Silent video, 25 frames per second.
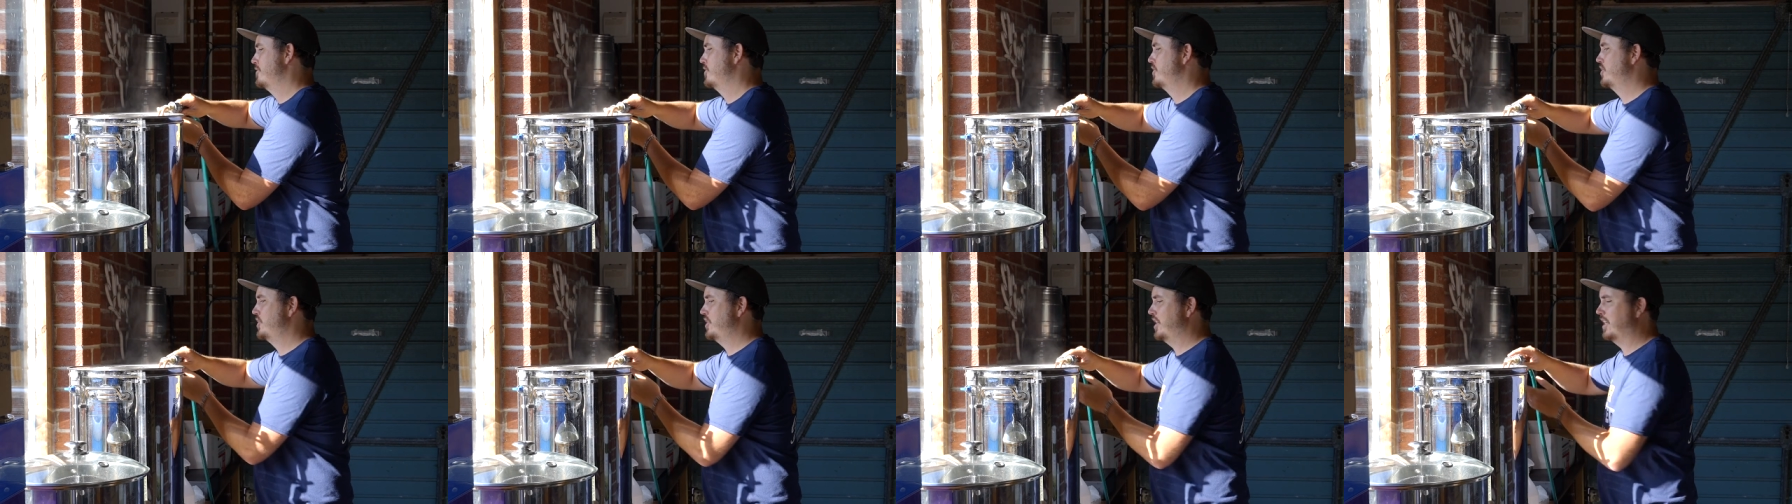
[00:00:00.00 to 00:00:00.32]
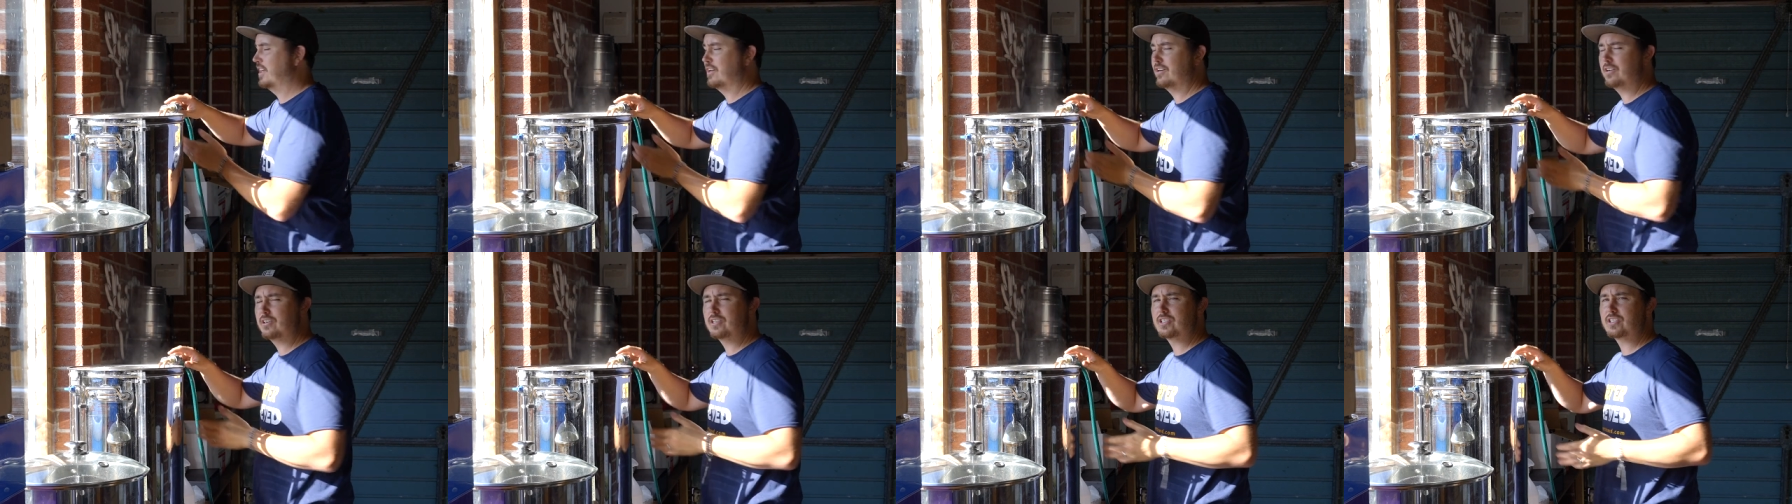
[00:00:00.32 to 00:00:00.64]

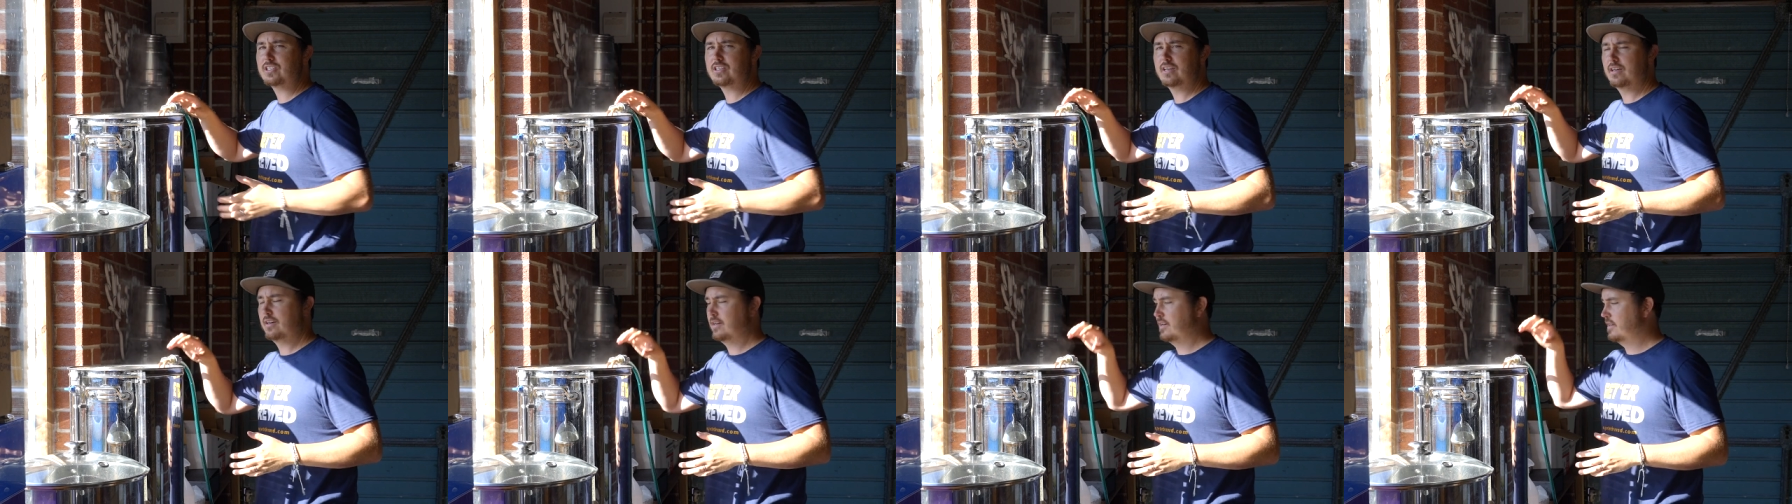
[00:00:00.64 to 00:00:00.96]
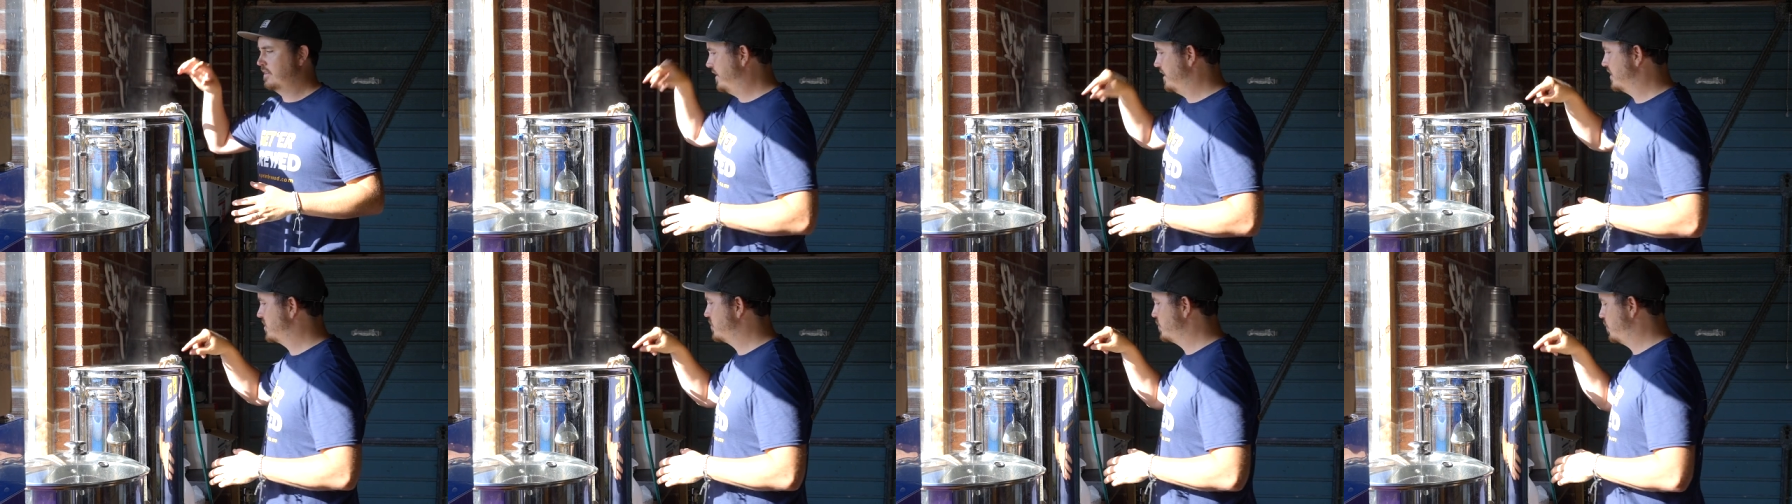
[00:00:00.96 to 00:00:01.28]
chillers.
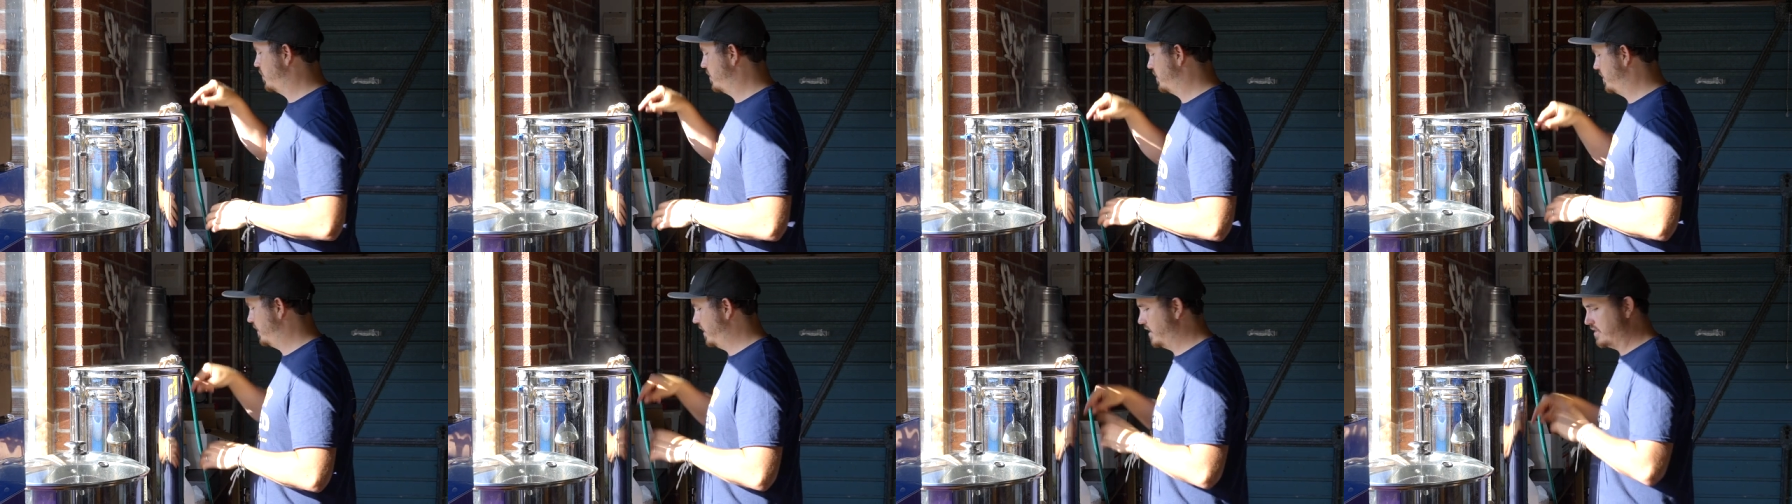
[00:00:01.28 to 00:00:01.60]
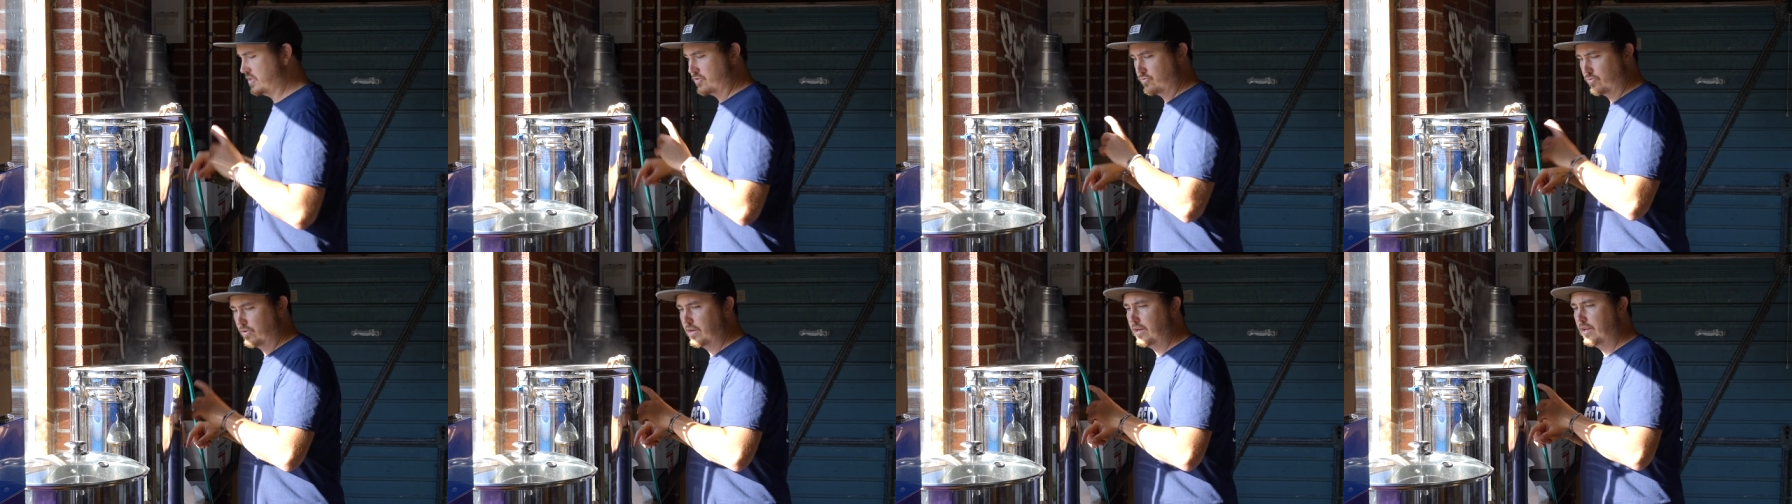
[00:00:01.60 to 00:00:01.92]
This one
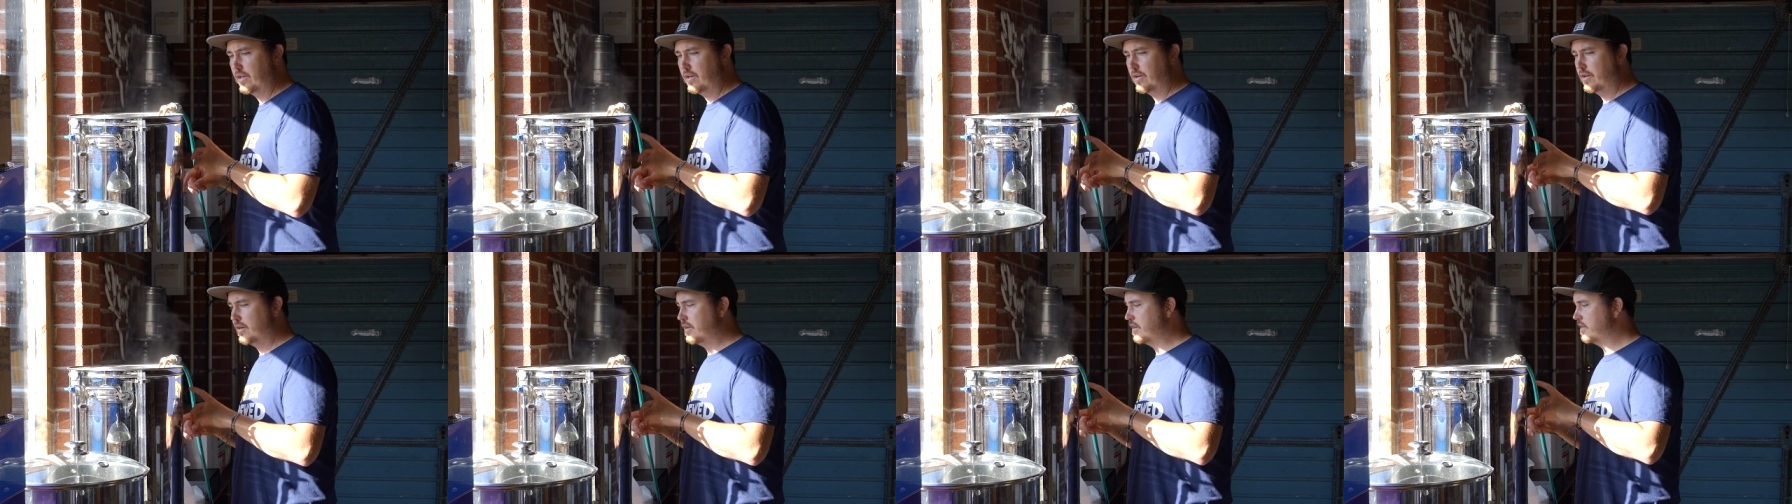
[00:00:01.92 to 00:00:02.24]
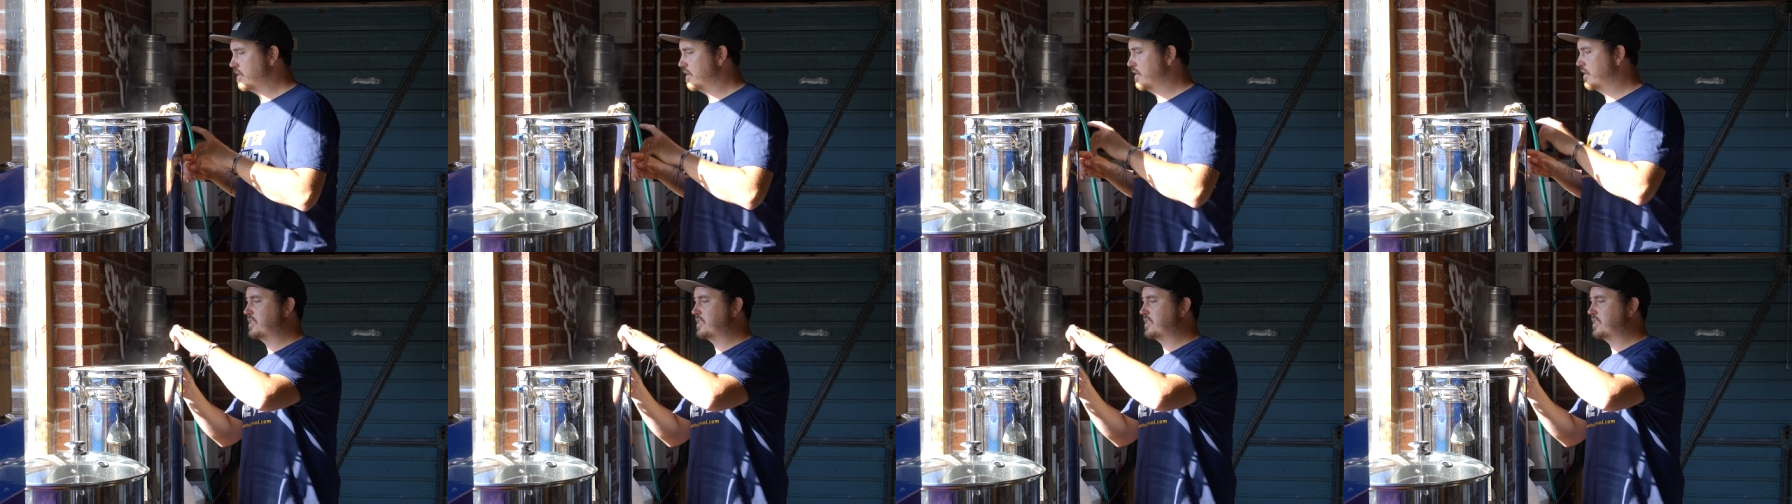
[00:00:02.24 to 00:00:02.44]
is really good.